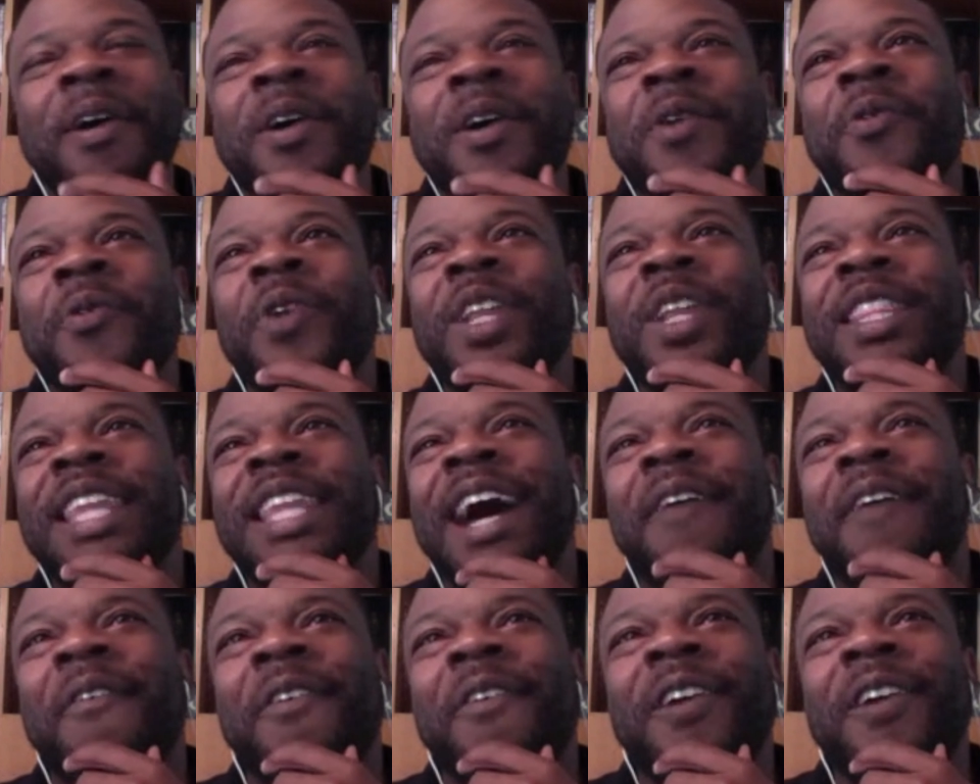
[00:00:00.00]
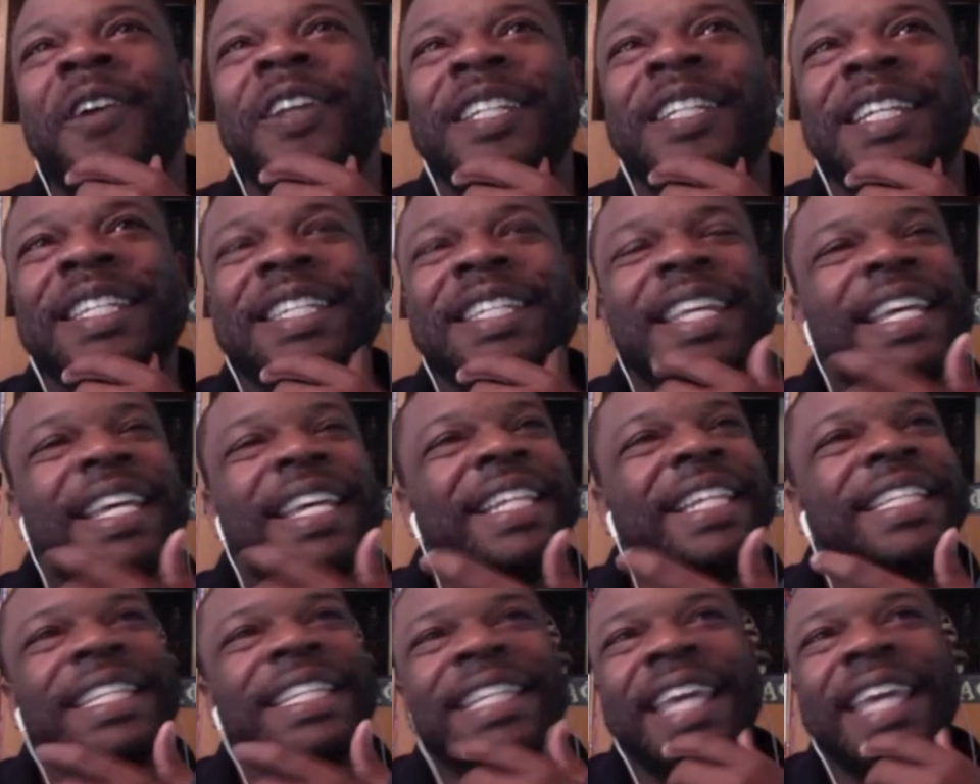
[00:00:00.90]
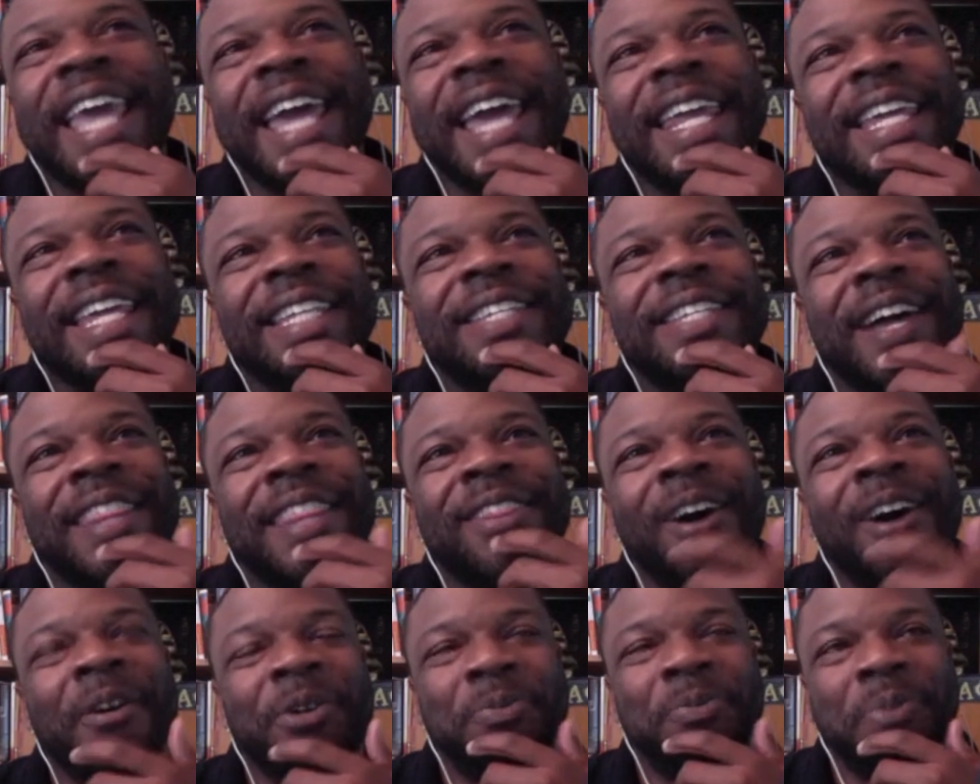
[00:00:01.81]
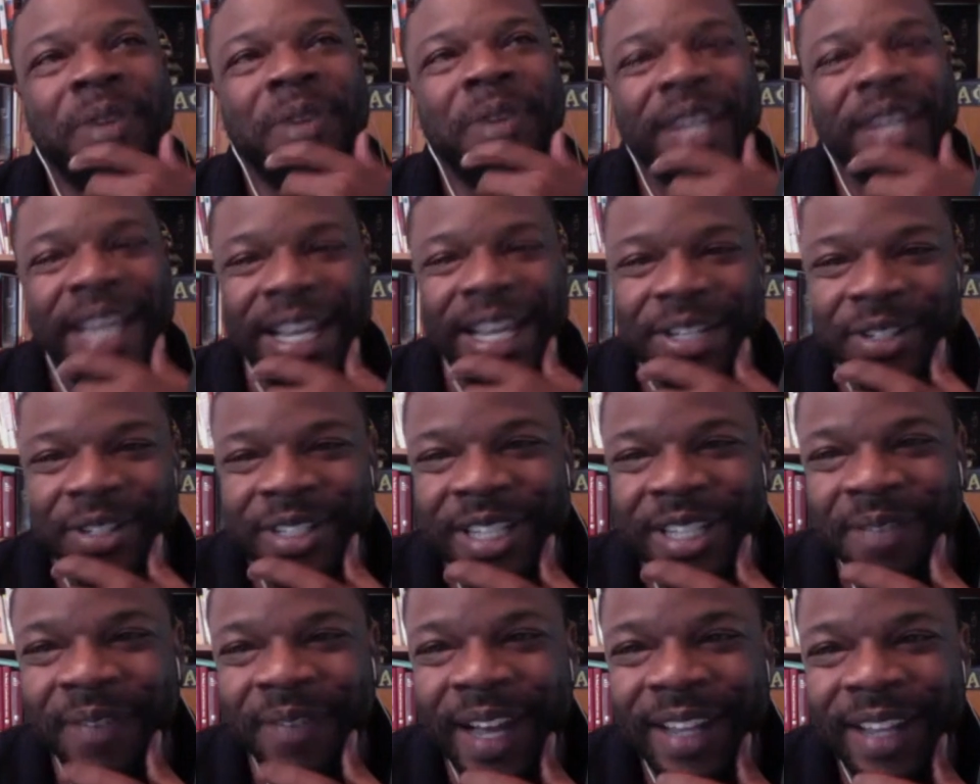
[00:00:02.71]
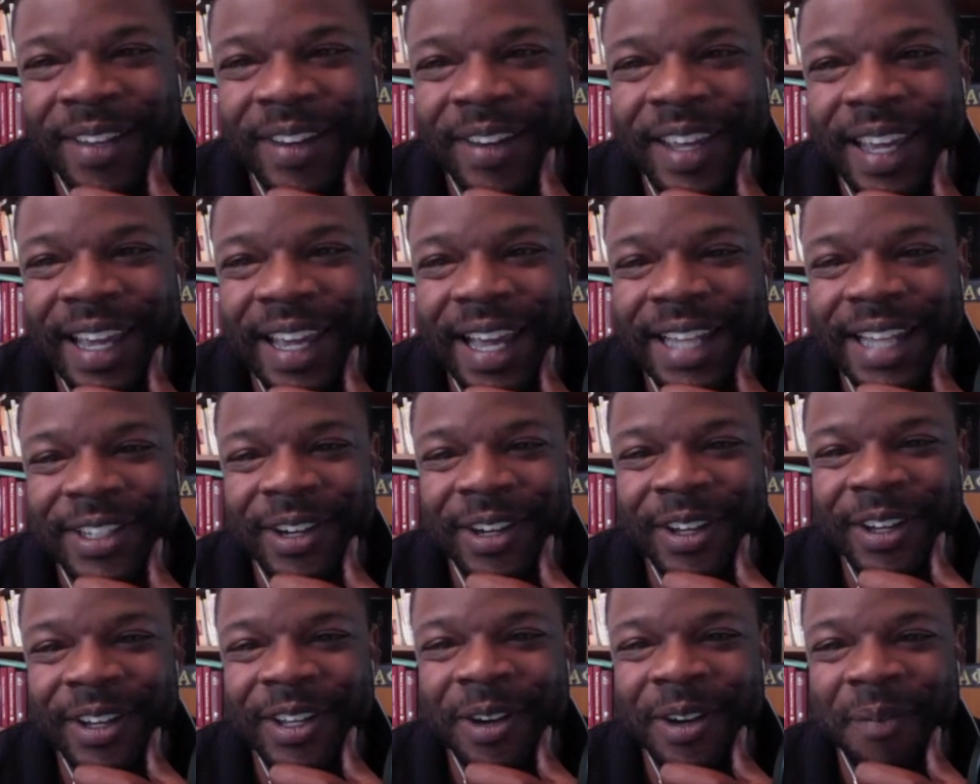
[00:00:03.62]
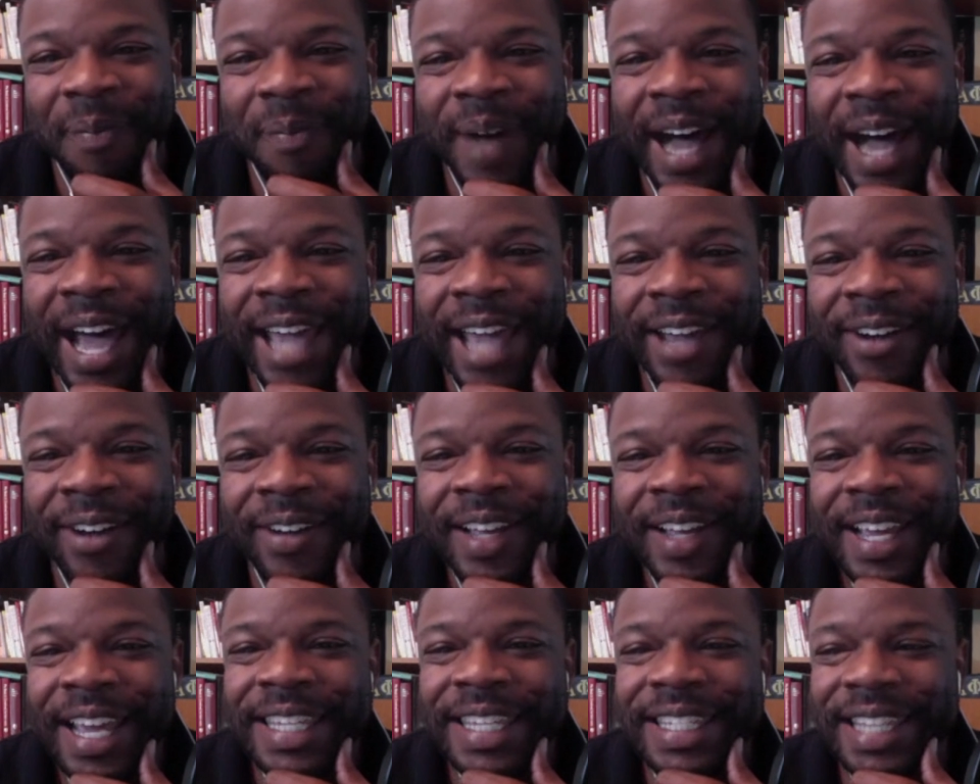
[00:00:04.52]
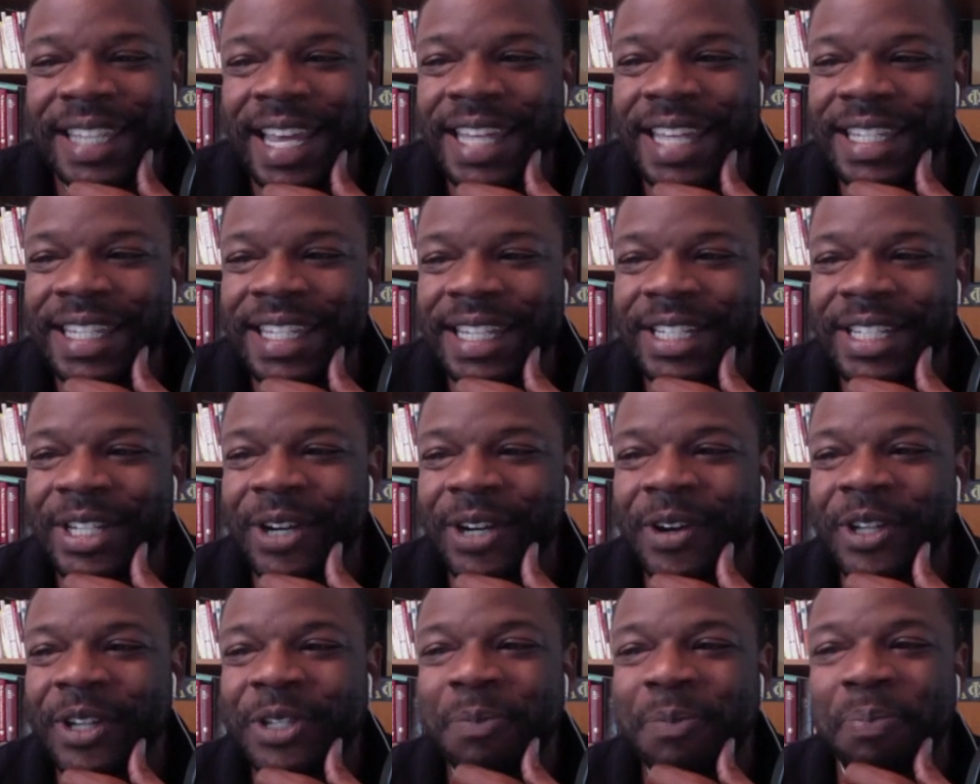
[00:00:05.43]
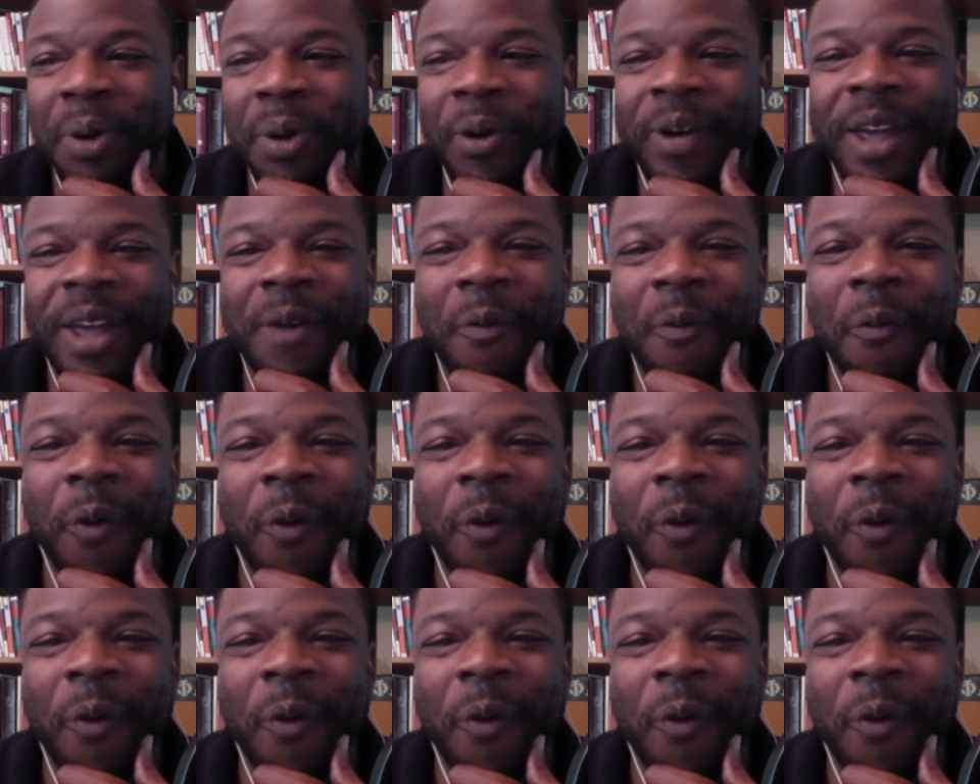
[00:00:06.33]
One thing I wanted to just get into, I thought was pretty interesting by looking at your bio. It says that you're a spoken